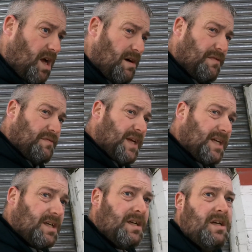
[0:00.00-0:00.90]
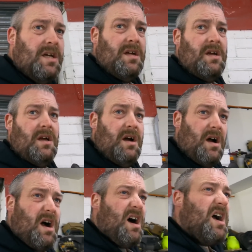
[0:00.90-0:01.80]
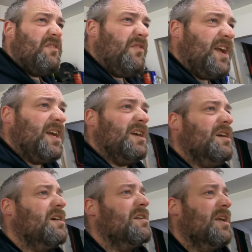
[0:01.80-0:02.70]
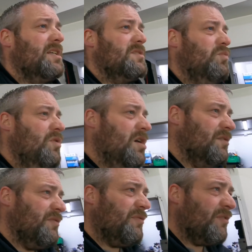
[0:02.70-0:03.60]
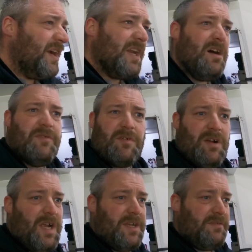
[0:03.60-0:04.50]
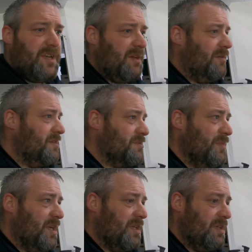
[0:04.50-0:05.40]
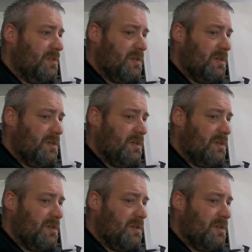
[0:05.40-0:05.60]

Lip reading: I think that's worth £3.5 grand of anyone's money